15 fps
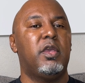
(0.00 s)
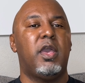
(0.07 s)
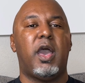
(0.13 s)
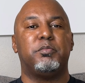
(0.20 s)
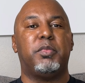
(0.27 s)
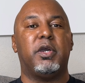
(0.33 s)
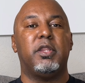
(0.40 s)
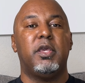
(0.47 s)

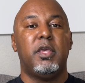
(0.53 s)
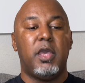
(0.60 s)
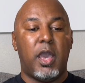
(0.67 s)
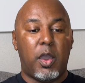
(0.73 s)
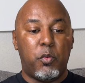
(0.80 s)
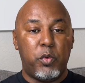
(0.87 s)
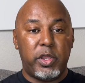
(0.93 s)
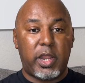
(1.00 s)
But
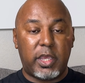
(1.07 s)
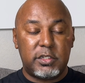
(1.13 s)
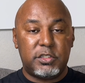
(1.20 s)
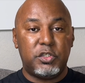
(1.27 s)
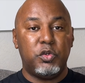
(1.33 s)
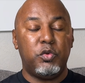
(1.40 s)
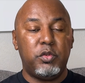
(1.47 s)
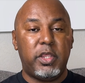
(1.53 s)
when I
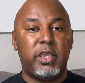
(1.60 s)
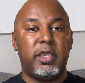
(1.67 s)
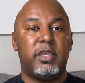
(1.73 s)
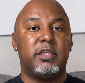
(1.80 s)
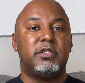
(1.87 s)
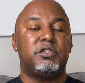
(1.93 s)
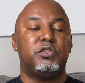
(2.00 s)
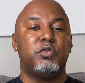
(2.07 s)
tune
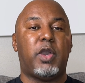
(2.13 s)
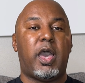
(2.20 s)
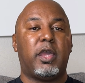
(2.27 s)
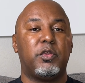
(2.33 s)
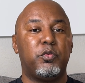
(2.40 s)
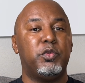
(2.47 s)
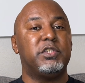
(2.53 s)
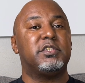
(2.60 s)
in to how
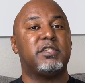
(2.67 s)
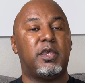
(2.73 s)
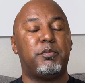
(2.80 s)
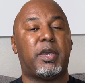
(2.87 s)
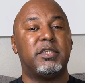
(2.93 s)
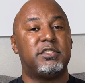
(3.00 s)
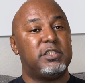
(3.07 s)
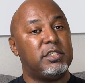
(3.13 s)
to reset
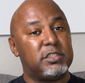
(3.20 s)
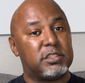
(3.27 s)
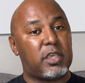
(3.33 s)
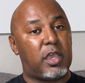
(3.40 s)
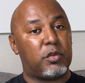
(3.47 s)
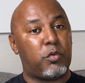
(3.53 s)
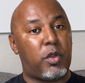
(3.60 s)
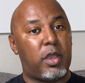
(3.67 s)
my
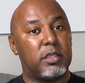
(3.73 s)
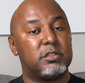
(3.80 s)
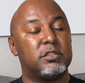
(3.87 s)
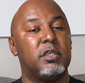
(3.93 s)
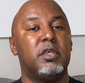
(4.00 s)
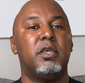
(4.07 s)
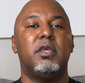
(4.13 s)
G-Shock watch,